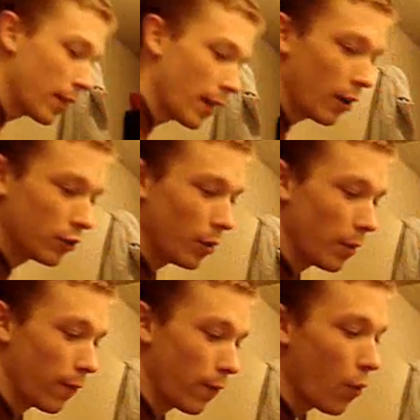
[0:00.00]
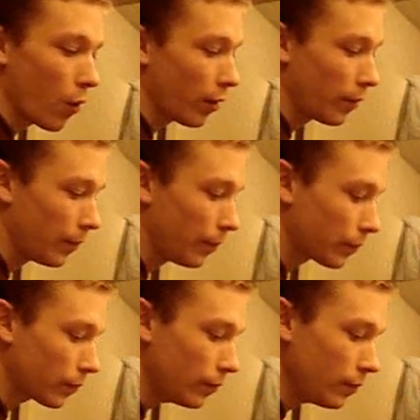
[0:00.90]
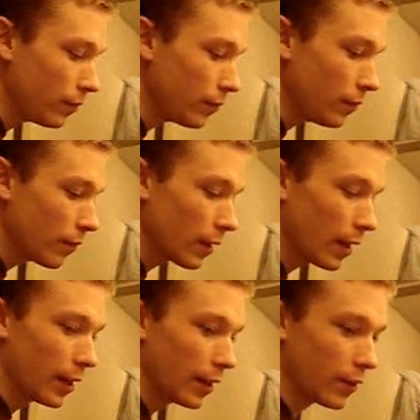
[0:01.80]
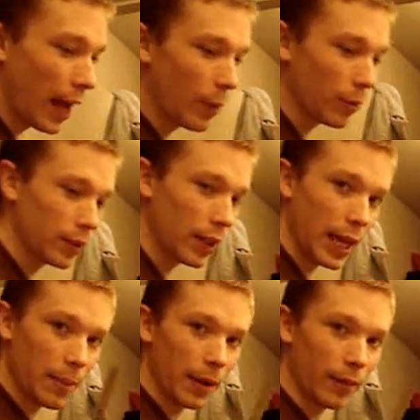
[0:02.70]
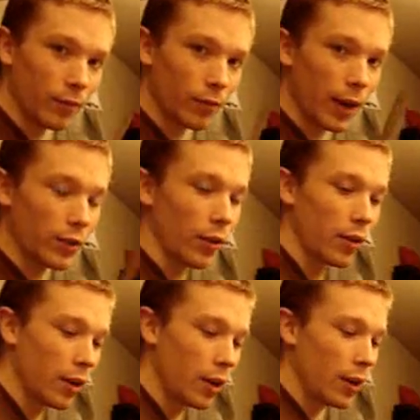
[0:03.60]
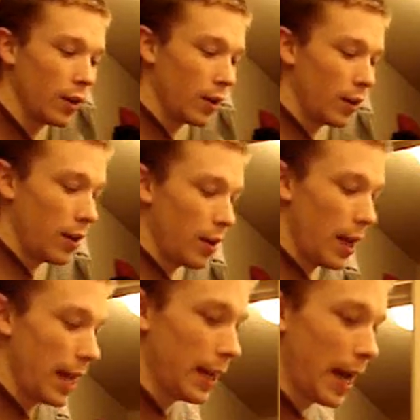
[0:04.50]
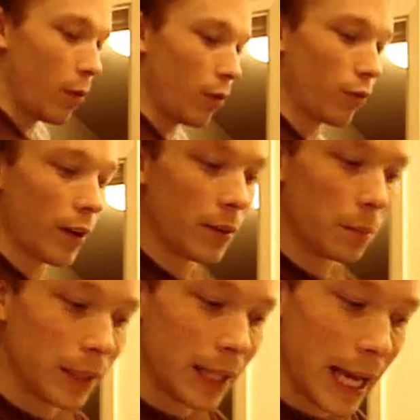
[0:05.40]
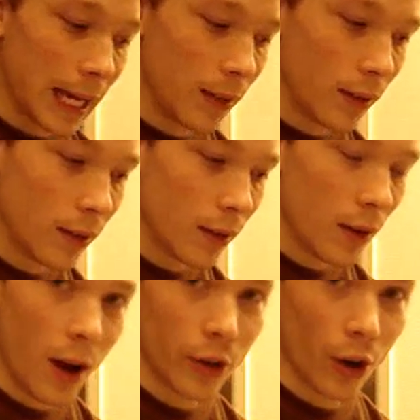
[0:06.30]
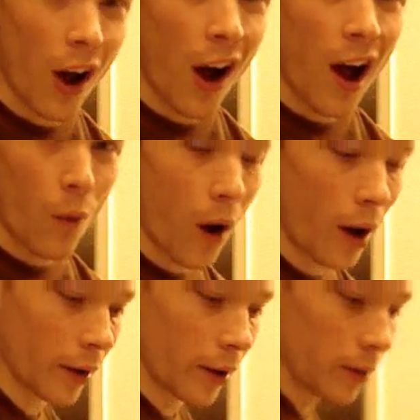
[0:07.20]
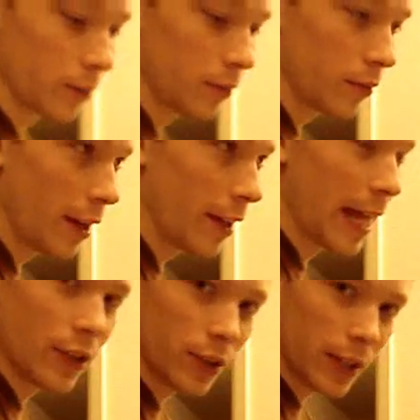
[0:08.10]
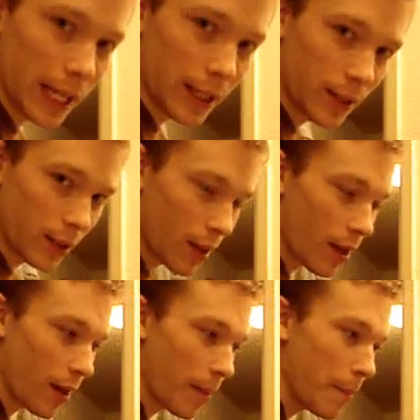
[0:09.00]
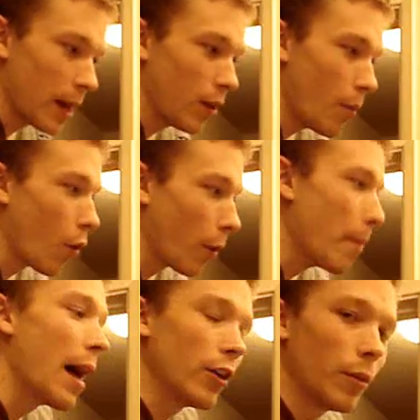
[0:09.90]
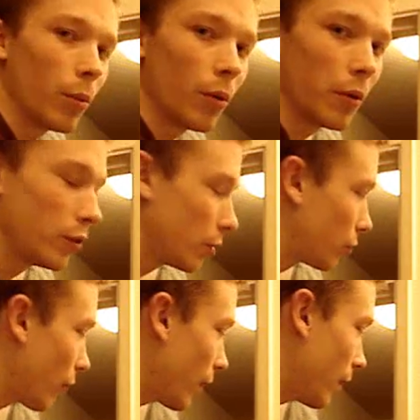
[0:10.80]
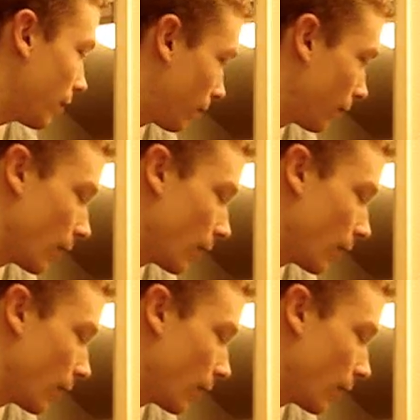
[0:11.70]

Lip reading: thing that I'll do before is I will take my razor and I will run the blade under hot water. And that just gets the metal more malleable and just ready